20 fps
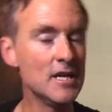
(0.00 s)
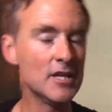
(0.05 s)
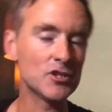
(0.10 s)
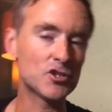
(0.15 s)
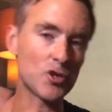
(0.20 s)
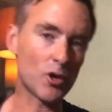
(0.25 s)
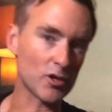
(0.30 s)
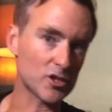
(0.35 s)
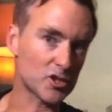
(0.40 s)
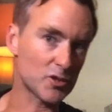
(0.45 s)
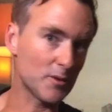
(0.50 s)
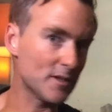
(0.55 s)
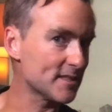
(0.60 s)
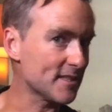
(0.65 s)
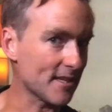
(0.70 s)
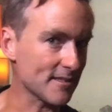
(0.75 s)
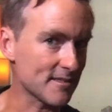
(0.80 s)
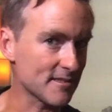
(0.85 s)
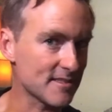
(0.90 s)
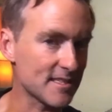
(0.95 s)
Joshua
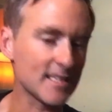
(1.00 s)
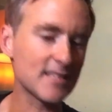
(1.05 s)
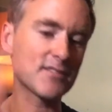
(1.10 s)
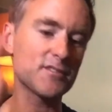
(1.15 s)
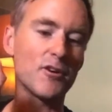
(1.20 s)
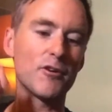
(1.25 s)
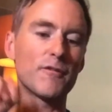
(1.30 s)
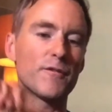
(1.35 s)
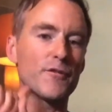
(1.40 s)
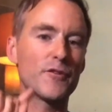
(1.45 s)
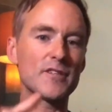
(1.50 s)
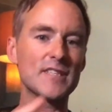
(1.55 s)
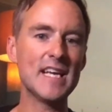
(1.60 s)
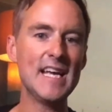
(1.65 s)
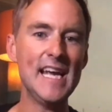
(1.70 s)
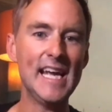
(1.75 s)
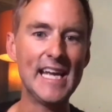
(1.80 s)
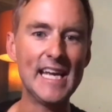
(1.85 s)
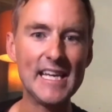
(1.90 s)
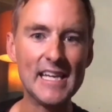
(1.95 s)
doesn't sing a song for us.
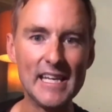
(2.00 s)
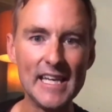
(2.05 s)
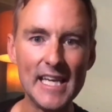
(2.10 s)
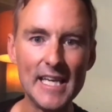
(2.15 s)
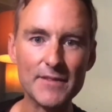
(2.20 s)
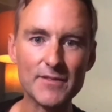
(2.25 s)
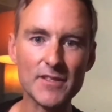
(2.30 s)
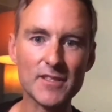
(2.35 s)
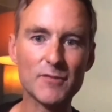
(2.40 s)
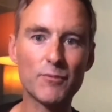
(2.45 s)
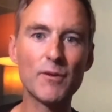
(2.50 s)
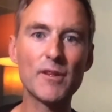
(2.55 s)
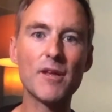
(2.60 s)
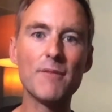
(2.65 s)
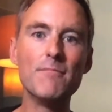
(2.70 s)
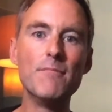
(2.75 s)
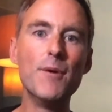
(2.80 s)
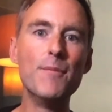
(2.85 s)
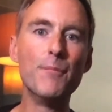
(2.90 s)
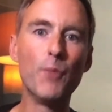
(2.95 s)
He leaves us with a
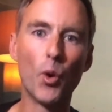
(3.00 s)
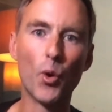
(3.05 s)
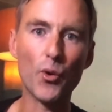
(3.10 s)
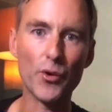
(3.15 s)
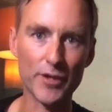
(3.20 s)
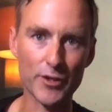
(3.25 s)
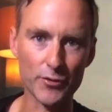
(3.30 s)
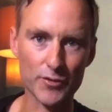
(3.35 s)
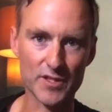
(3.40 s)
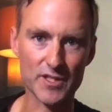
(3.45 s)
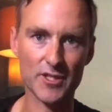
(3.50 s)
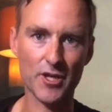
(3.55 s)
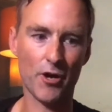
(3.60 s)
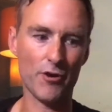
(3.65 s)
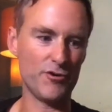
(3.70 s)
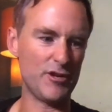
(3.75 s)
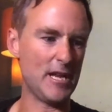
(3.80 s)
memorial stone.